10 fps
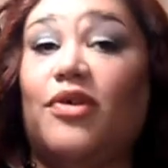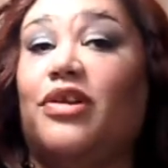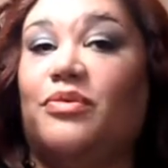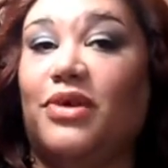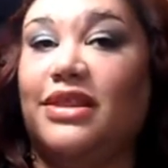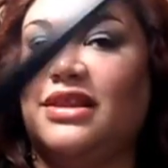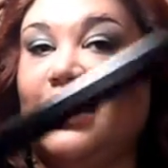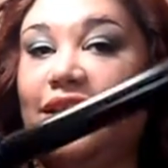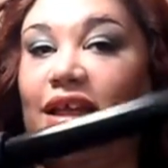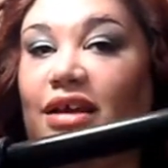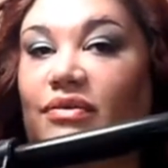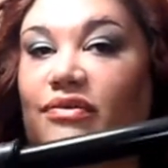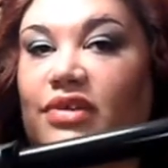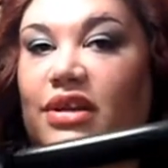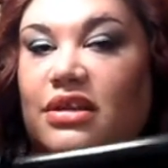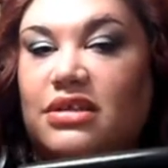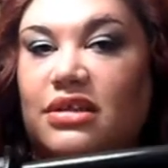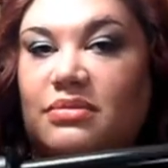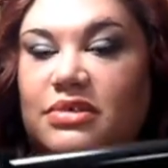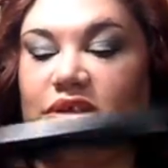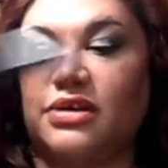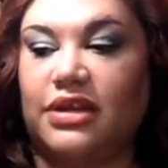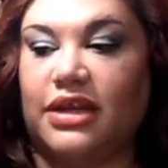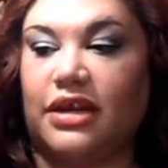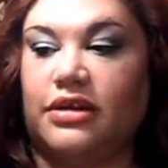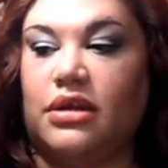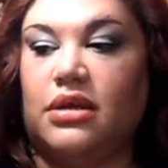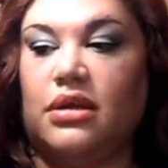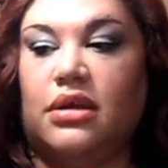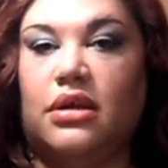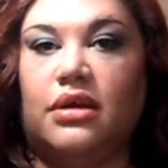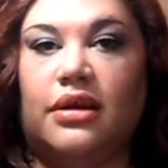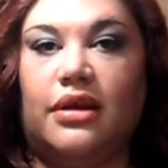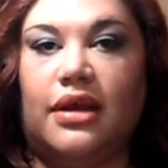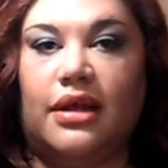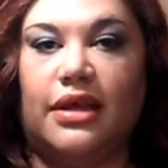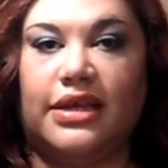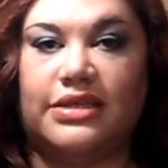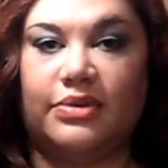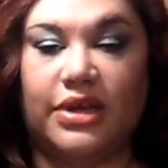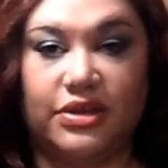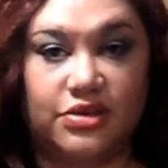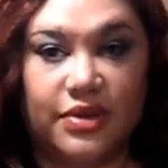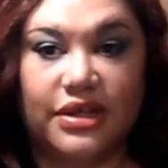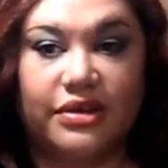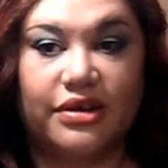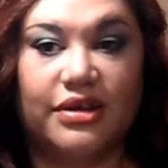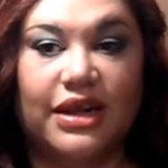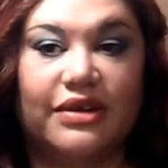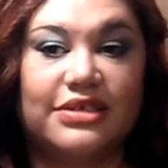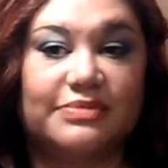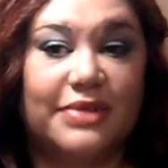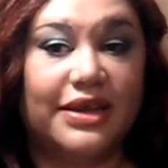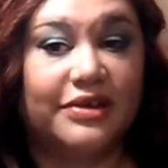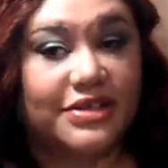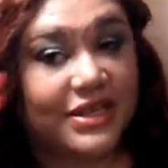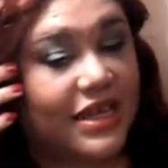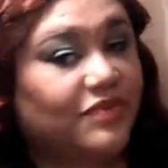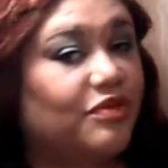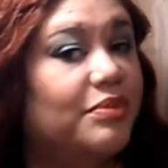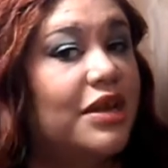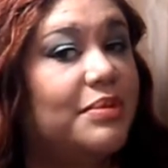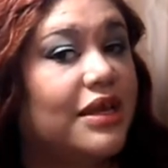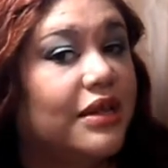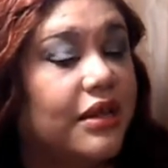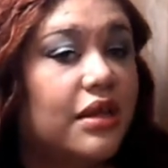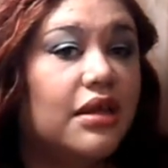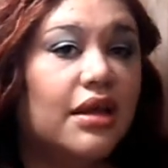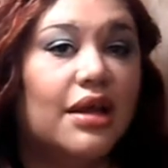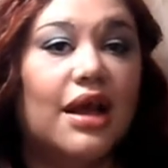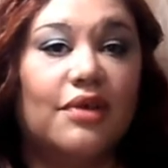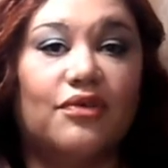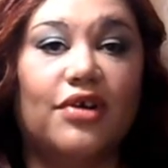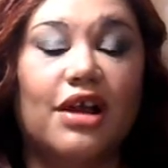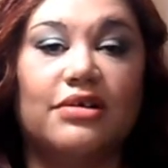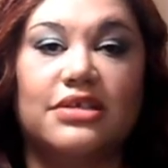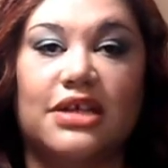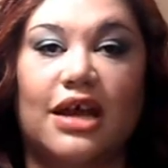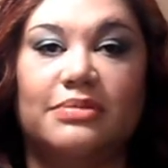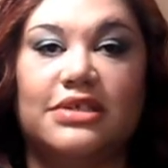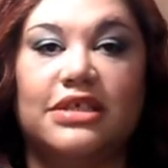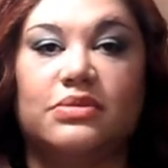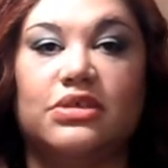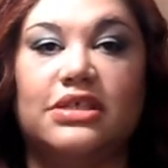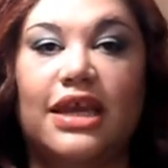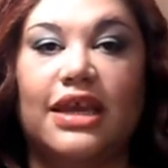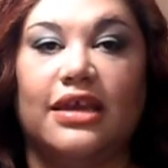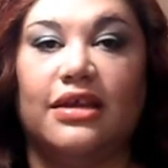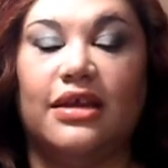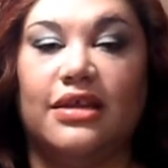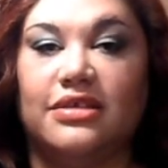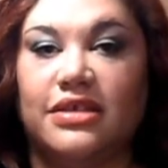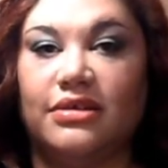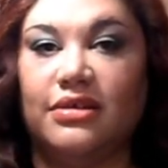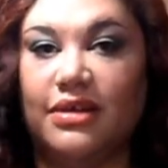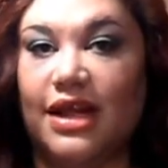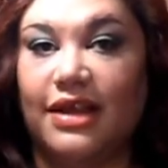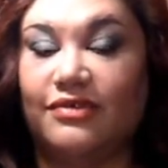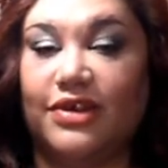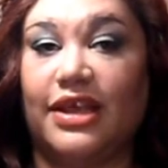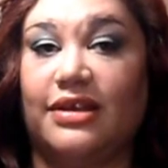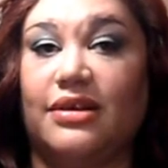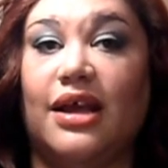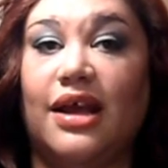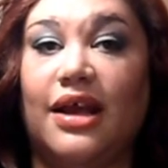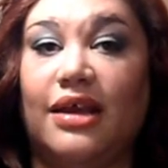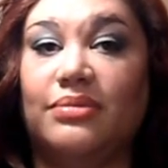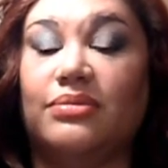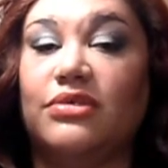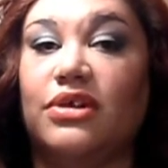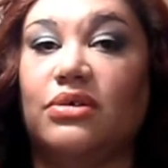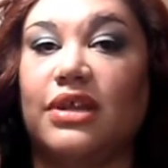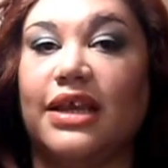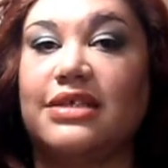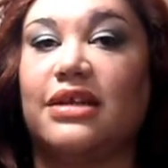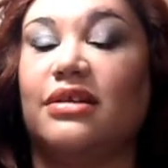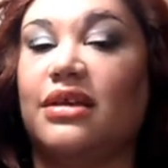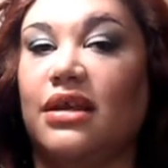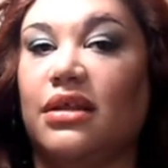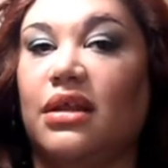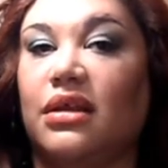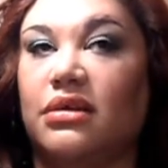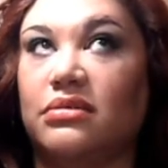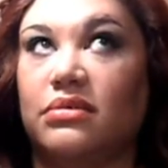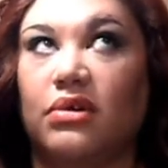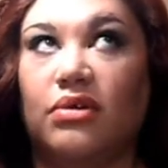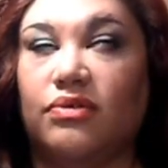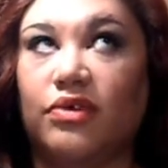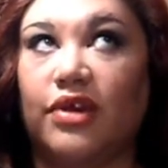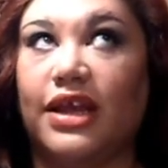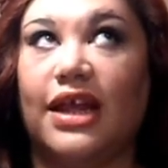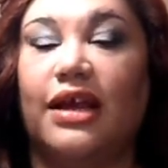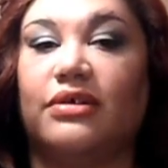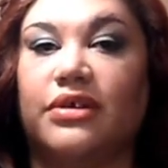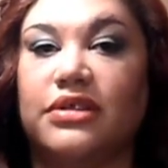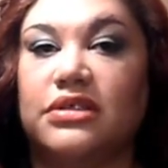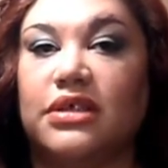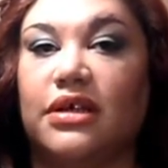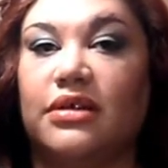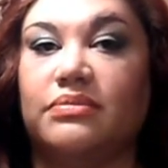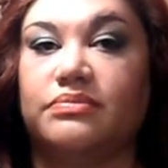4-in-1 that I love, and it's a clipless curling iron. Like I said, when I use regular curling irons, my hair stays for maybe 4 hours tops. This will stay until I feel like you know, like I said, all day long, over 8 hours.